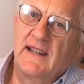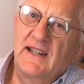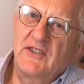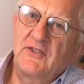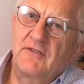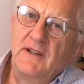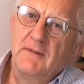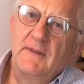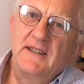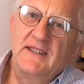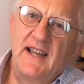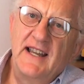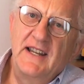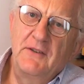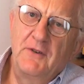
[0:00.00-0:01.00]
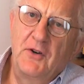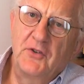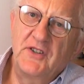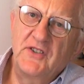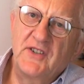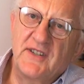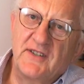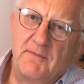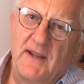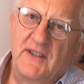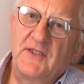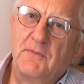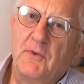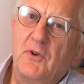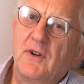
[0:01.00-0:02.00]
extremely tiny voltages, much
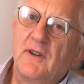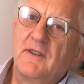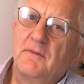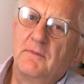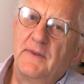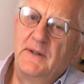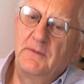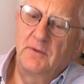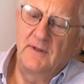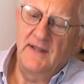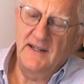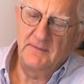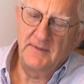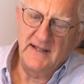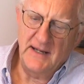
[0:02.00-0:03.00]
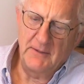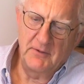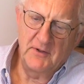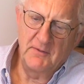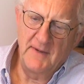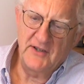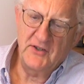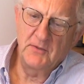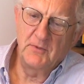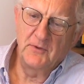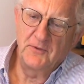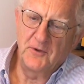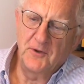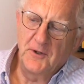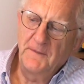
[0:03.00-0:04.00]
smaller than people had been able to measure
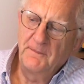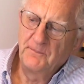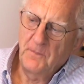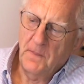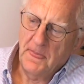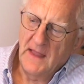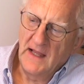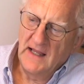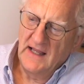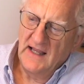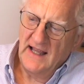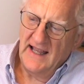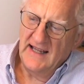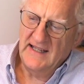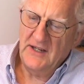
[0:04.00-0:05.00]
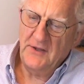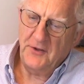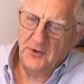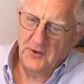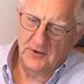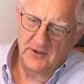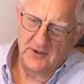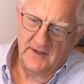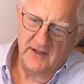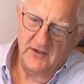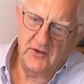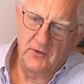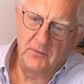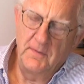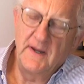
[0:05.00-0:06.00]
before. And he thought that there
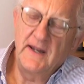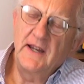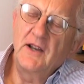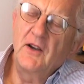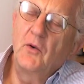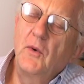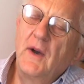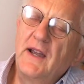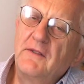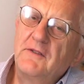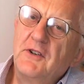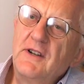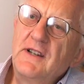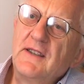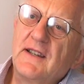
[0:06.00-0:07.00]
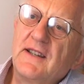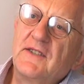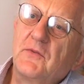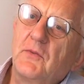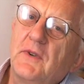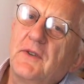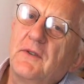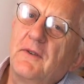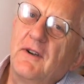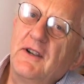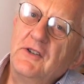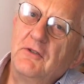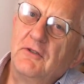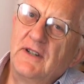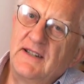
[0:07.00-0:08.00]
should be a way of doing this with the very
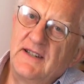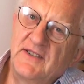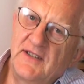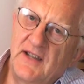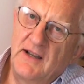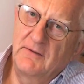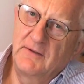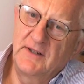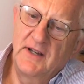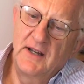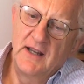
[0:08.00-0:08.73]
newly discovered